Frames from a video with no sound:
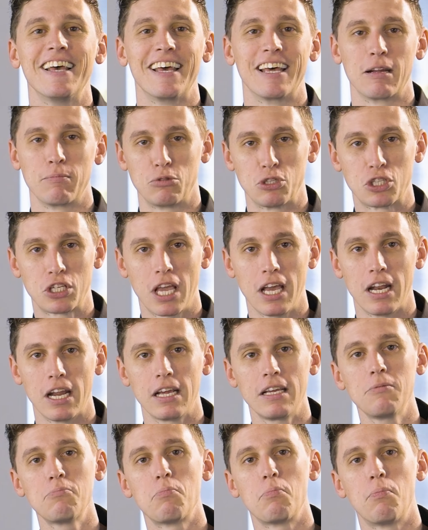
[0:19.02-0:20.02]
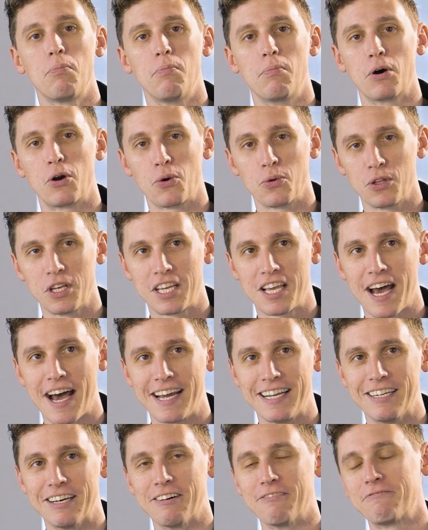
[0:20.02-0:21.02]
And I'm just kidding, but only
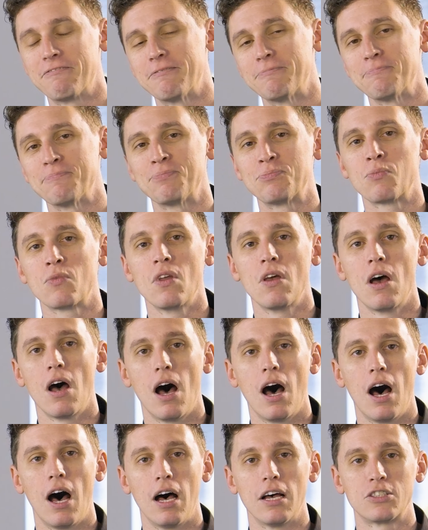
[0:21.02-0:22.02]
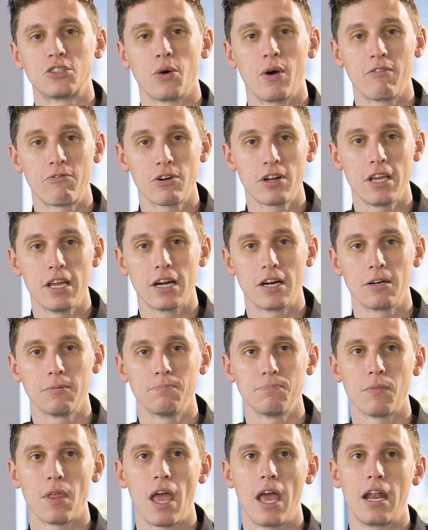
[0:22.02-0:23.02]
kind of. Uh, so every
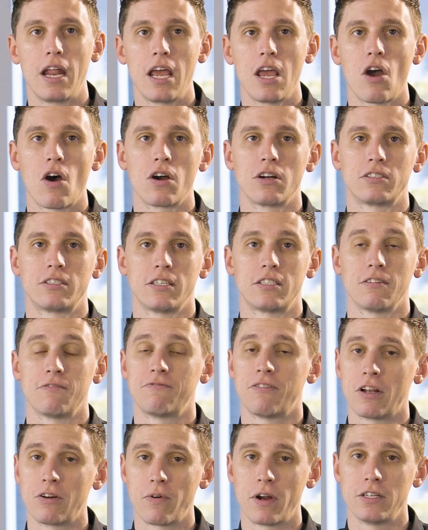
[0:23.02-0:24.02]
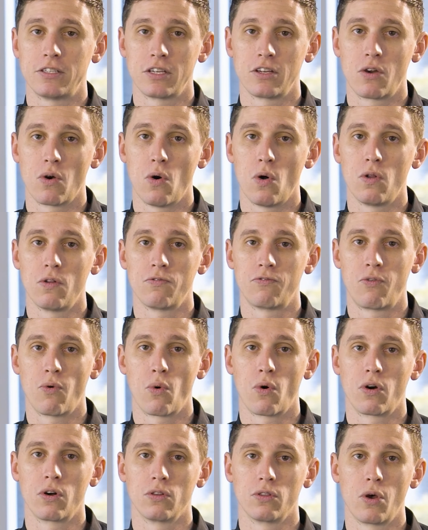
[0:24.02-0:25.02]
year, NAR sets a fundraising goal
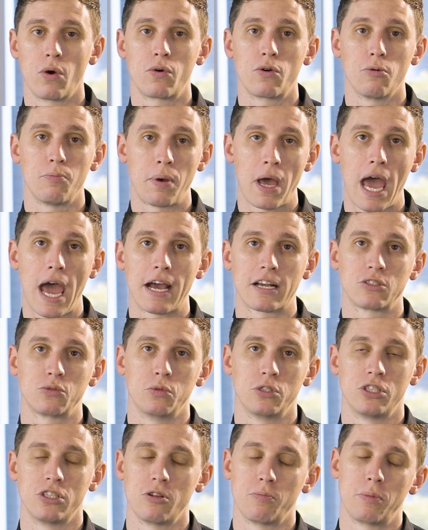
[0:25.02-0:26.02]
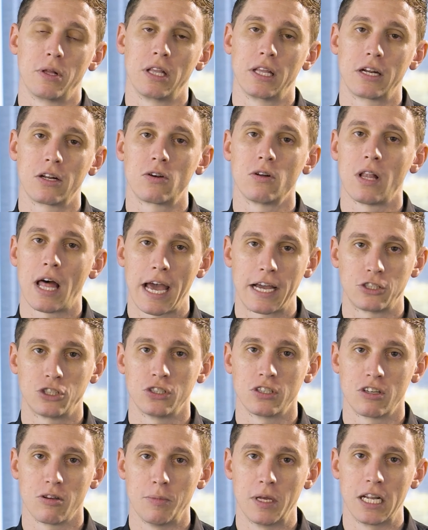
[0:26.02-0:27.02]
for local PACs, which is a political
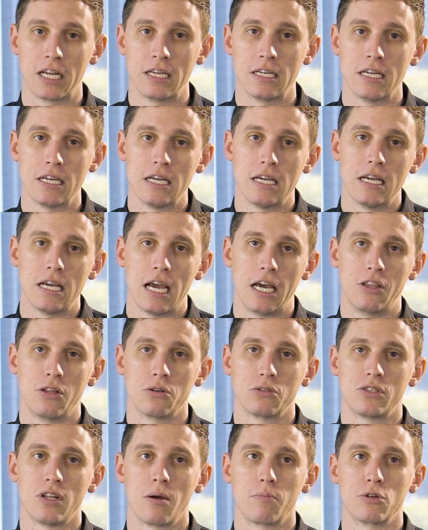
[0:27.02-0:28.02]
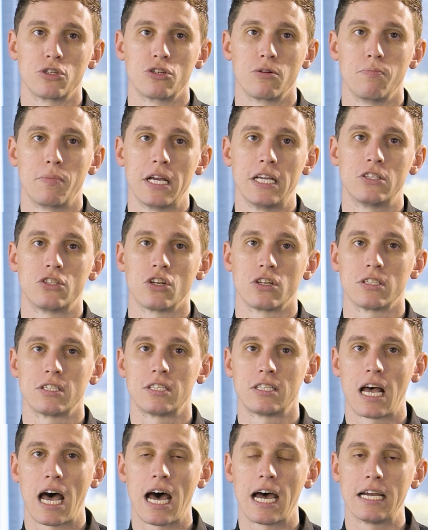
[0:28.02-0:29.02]
action committee. And those numbers are based on
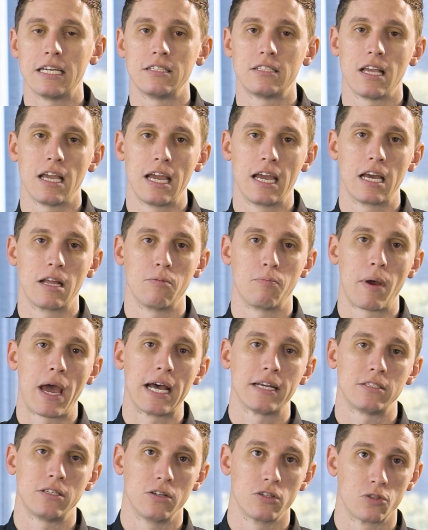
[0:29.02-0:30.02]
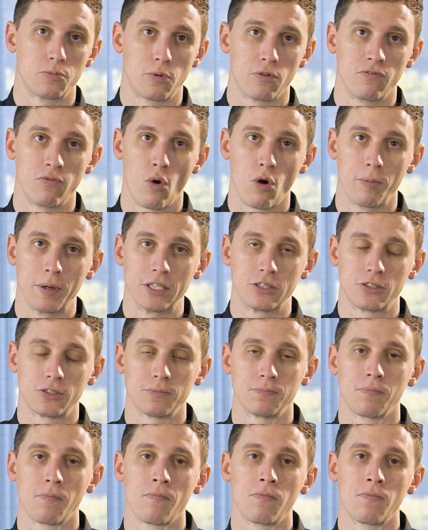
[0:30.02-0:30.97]
size and past year's performance.